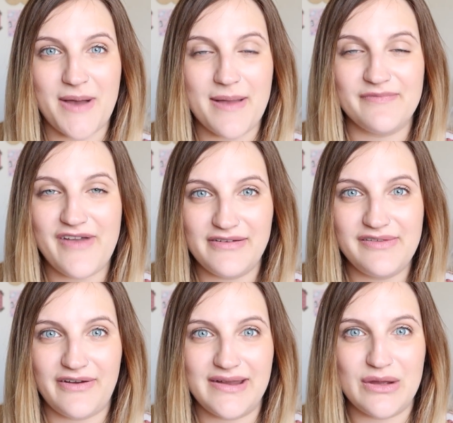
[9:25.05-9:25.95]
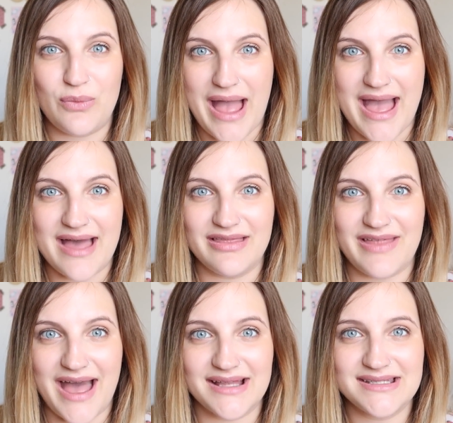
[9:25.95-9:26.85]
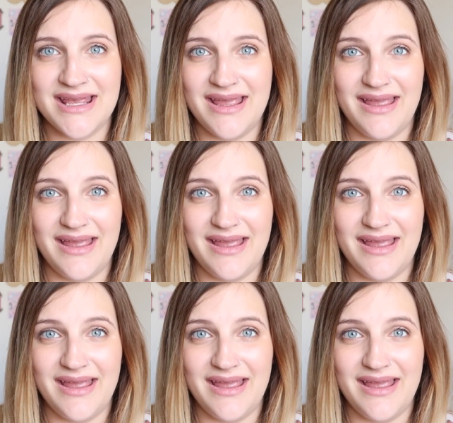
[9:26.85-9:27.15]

but I'm very, very aware that